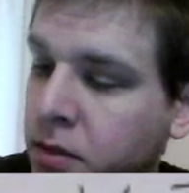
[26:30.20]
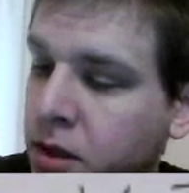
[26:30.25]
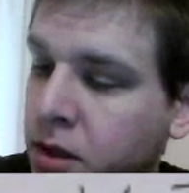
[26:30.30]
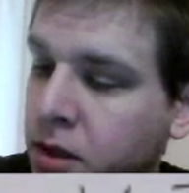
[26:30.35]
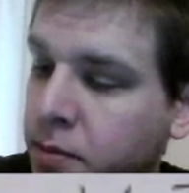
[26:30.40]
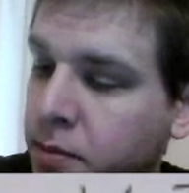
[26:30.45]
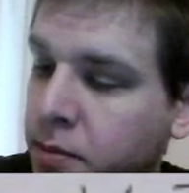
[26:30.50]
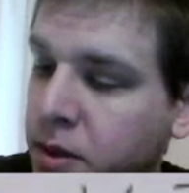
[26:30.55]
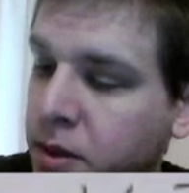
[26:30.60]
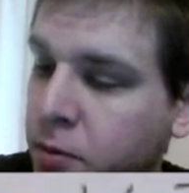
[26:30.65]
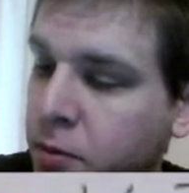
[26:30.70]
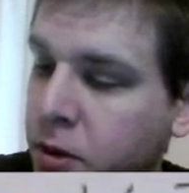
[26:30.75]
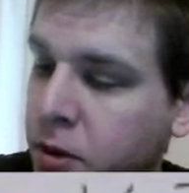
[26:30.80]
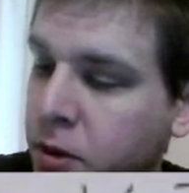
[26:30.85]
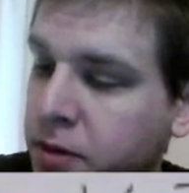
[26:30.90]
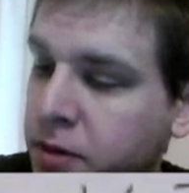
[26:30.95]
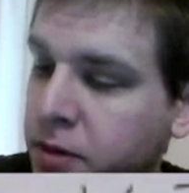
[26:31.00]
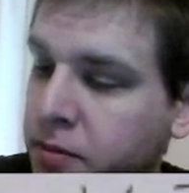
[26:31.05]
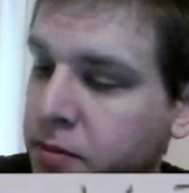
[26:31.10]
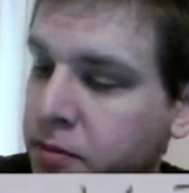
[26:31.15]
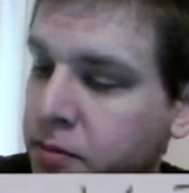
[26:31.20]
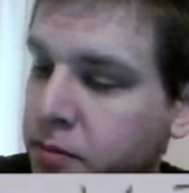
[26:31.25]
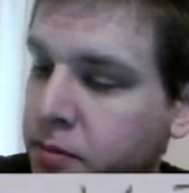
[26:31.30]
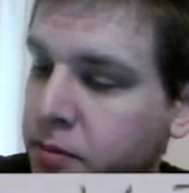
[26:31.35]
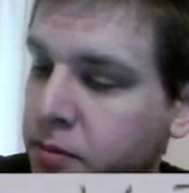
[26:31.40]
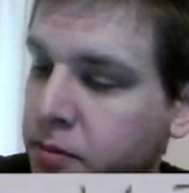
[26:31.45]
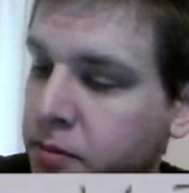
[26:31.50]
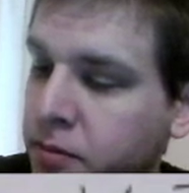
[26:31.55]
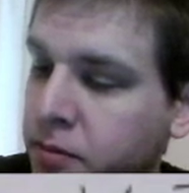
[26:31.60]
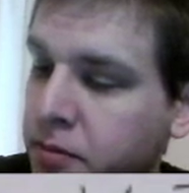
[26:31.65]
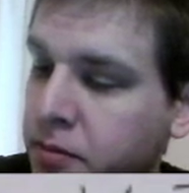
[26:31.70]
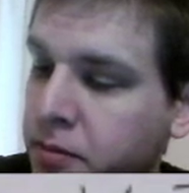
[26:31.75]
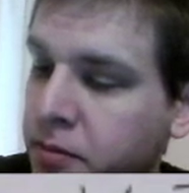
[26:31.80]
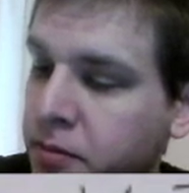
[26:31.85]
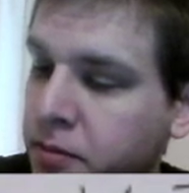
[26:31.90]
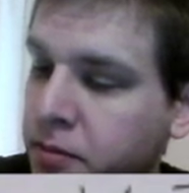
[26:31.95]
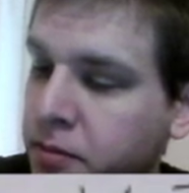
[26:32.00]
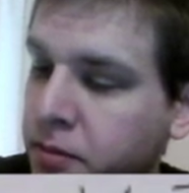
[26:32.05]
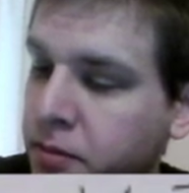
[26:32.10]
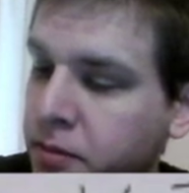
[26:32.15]
B1,
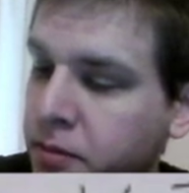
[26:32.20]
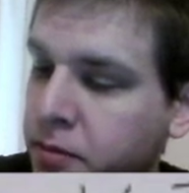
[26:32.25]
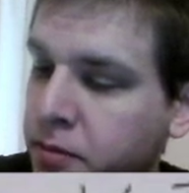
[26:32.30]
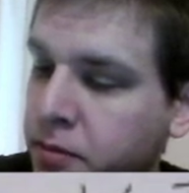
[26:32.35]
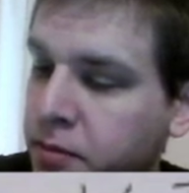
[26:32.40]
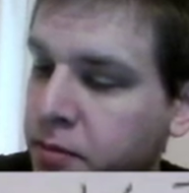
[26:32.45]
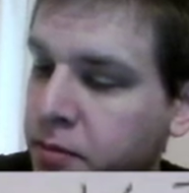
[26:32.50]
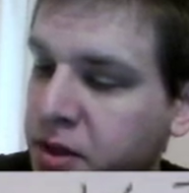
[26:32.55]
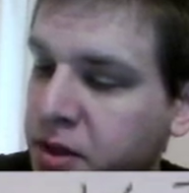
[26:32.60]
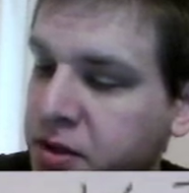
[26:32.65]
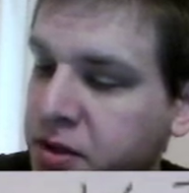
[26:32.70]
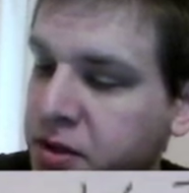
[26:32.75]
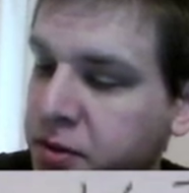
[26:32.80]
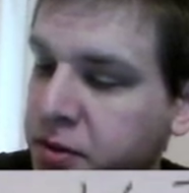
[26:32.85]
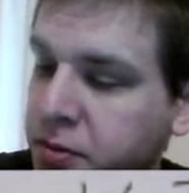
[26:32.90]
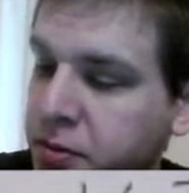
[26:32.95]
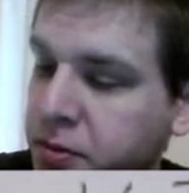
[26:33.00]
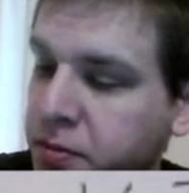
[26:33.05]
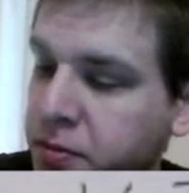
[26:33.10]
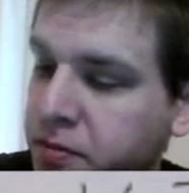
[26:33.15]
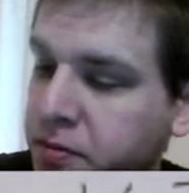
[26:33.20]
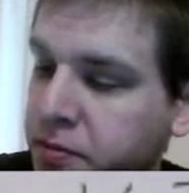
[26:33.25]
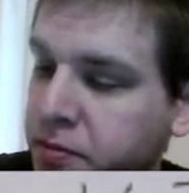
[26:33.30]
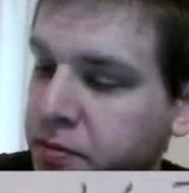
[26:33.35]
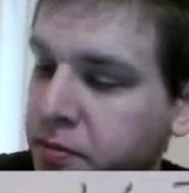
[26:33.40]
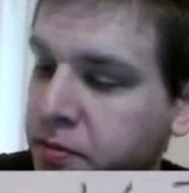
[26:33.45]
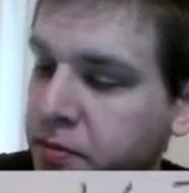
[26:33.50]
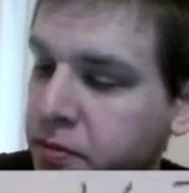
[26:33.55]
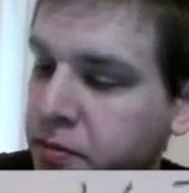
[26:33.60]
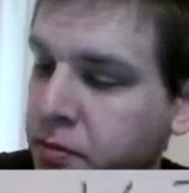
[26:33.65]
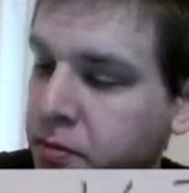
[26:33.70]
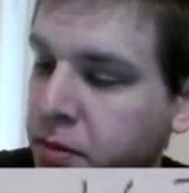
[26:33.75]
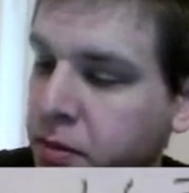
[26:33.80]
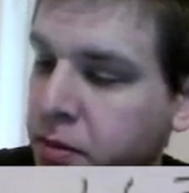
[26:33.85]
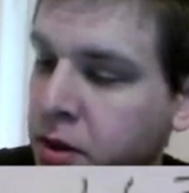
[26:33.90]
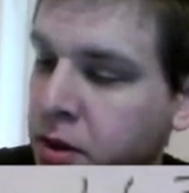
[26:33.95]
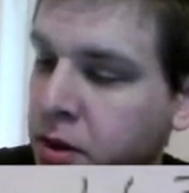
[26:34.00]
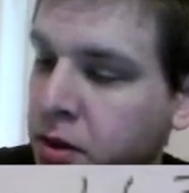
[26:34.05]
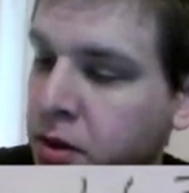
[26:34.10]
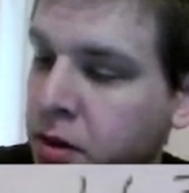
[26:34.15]
B2,
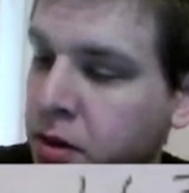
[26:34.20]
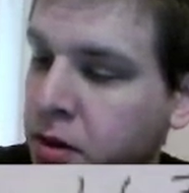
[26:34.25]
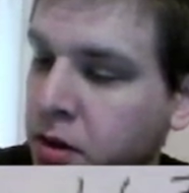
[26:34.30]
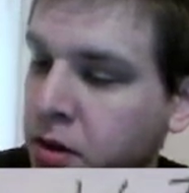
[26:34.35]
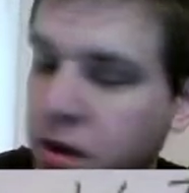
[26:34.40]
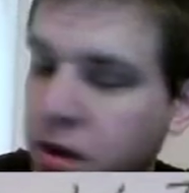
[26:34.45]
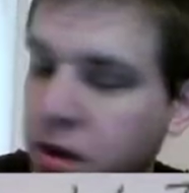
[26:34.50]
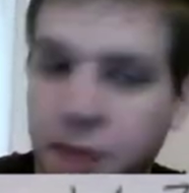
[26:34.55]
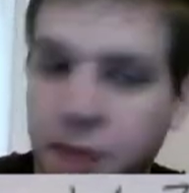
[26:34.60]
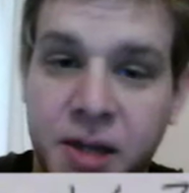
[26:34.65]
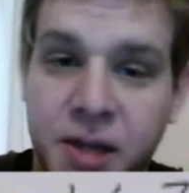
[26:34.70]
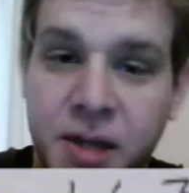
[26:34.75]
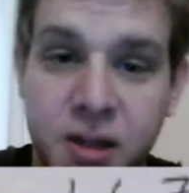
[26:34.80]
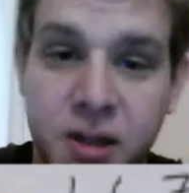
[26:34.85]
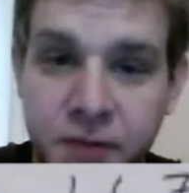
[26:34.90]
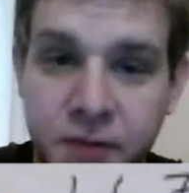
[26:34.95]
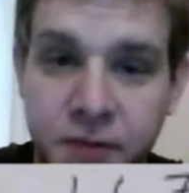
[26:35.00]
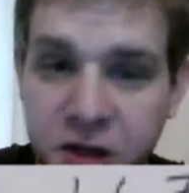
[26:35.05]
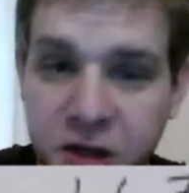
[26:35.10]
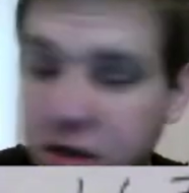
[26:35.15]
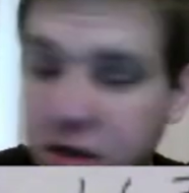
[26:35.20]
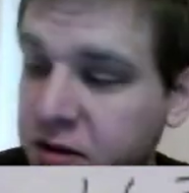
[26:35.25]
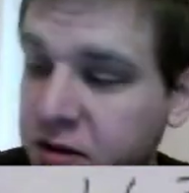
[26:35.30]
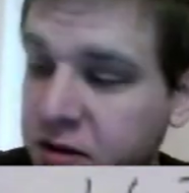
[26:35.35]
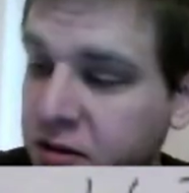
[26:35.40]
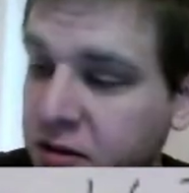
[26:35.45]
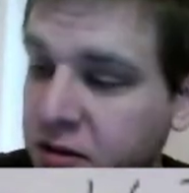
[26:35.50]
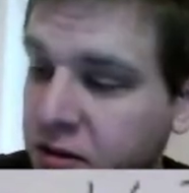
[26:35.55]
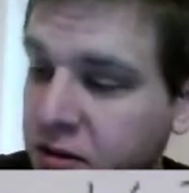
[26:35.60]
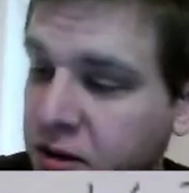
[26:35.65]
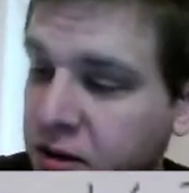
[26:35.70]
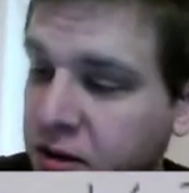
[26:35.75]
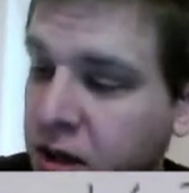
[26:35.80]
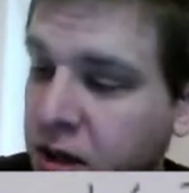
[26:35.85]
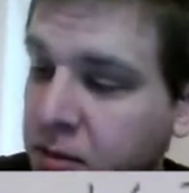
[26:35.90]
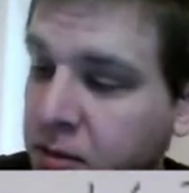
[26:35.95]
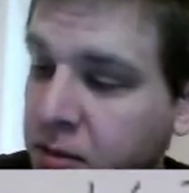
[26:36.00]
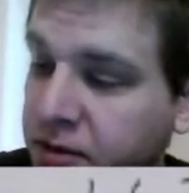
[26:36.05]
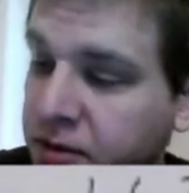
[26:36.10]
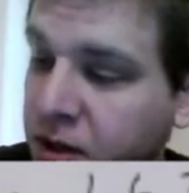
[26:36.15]
and by definition, the
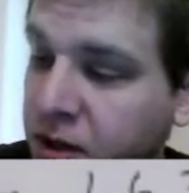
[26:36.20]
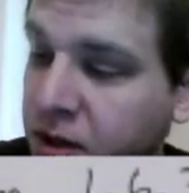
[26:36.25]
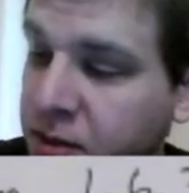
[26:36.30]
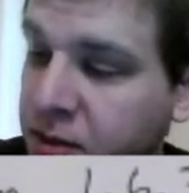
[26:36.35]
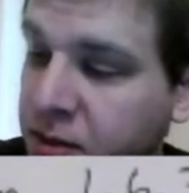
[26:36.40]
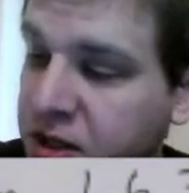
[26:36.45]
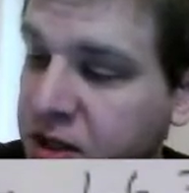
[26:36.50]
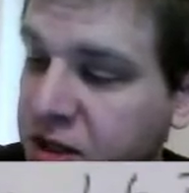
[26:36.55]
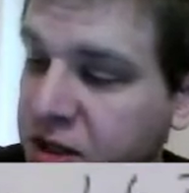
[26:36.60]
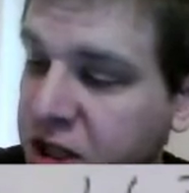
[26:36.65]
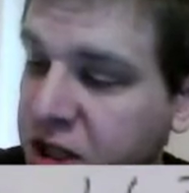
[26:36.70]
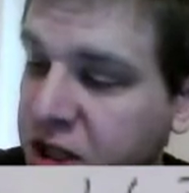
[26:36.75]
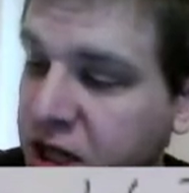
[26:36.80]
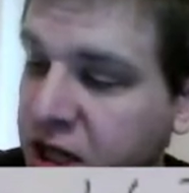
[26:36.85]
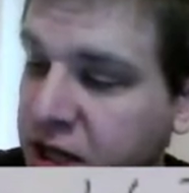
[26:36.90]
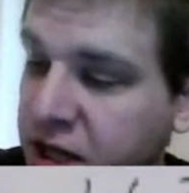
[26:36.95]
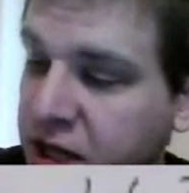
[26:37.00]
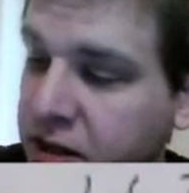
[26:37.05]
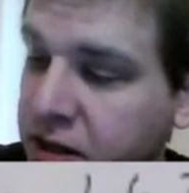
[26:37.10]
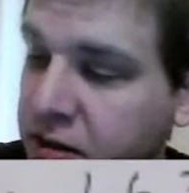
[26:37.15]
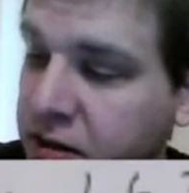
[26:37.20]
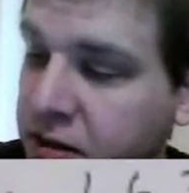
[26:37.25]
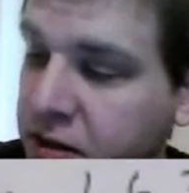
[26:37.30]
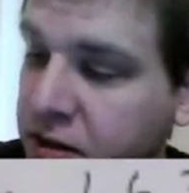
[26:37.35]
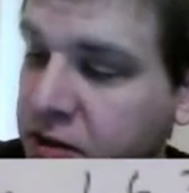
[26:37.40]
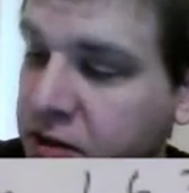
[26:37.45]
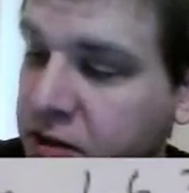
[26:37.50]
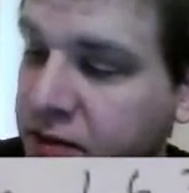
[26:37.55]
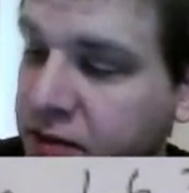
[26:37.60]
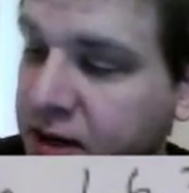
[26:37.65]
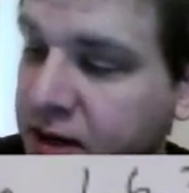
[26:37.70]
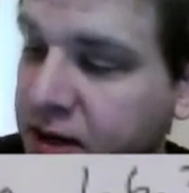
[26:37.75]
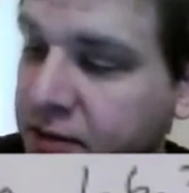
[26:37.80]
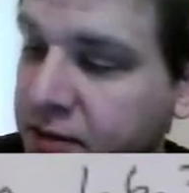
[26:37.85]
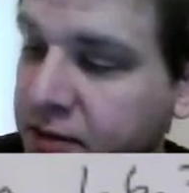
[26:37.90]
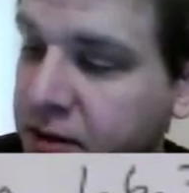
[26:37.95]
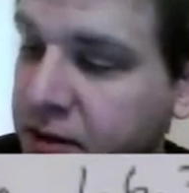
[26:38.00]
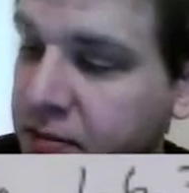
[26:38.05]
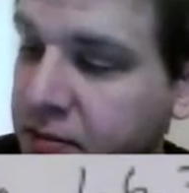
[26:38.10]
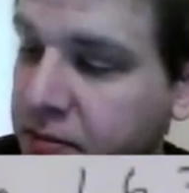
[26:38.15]
number of elements in Gn is
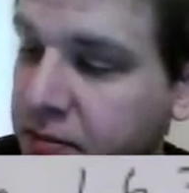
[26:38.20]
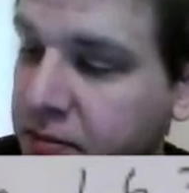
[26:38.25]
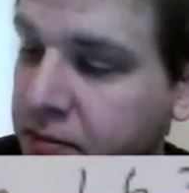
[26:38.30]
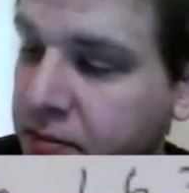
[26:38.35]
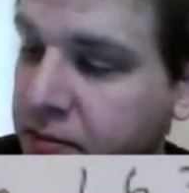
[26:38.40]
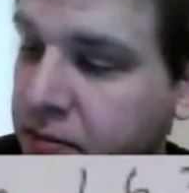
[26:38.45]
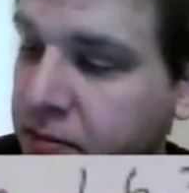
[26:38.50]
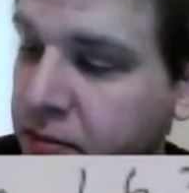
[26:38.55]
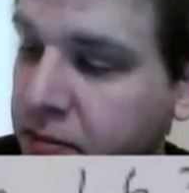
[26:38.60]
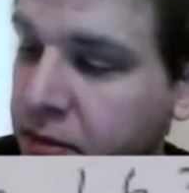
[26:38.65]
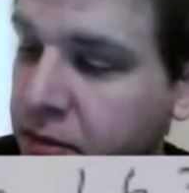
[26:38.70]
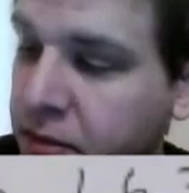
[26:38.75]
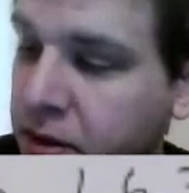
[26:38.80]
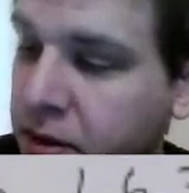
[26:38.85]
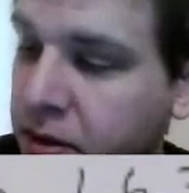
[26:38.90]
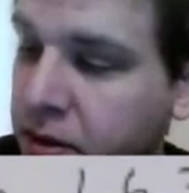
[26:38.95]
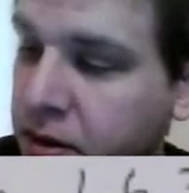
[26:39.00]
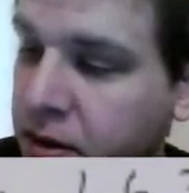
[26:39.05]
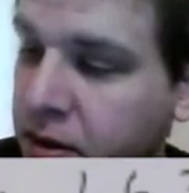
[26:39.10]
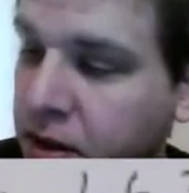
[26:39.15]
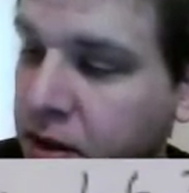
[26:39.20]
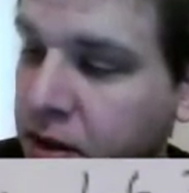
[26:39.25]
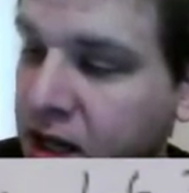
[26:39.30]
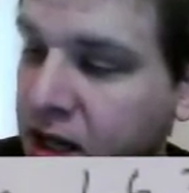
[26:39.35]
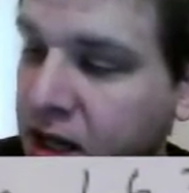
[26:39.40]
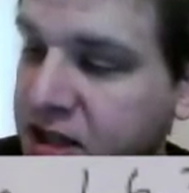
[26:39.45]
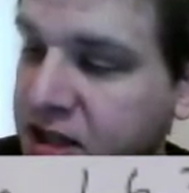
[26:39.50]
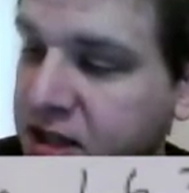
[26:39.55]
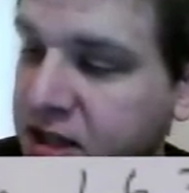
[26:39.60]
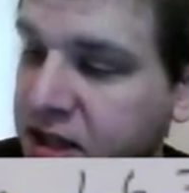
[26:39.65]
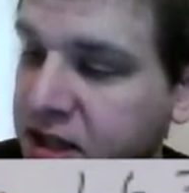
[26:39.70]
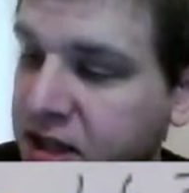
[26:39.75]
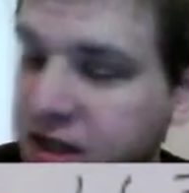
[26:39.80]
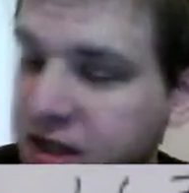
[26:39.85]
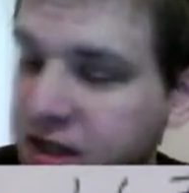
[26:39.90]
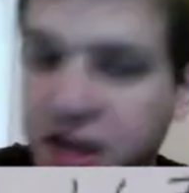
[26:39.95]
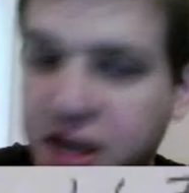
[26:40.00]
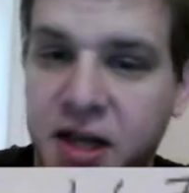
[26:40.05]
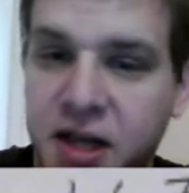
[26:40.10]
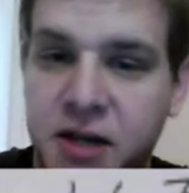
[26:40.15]
5n. The last index I
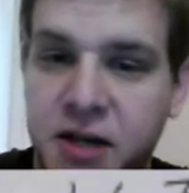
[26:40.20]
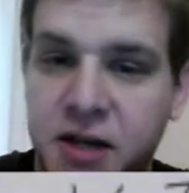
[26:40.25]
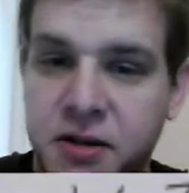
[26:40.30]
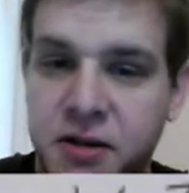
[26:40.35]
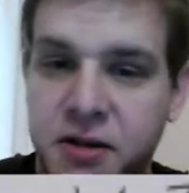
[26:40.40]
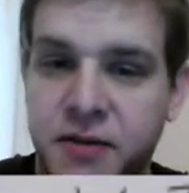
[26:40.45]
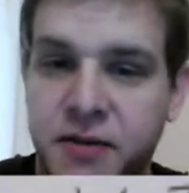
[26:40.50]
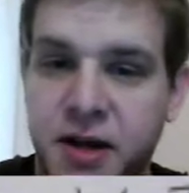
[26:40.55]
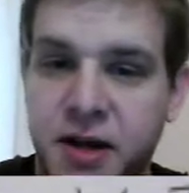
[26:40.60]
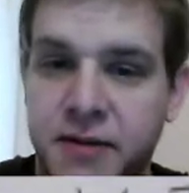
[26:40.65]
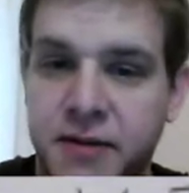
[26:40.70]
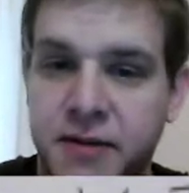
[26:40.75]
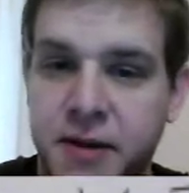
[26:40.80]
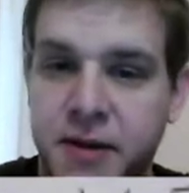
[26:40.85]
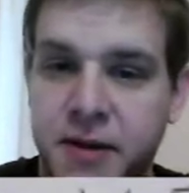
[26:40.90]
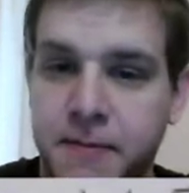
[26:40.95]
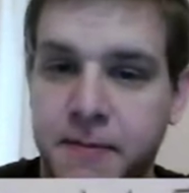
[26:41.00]
get here is 5n.